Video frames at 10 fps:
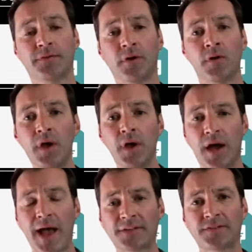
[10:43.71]
So
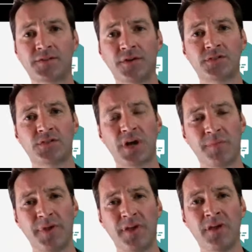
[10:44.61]
I ask the students to try
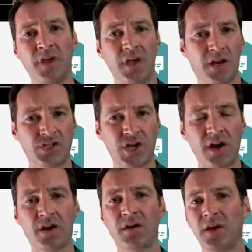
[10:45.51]
to be in a
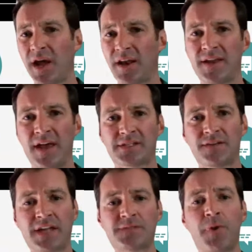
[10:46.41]
chair, at a desk
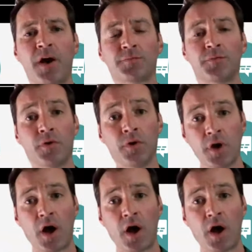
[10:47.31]
if that's possible.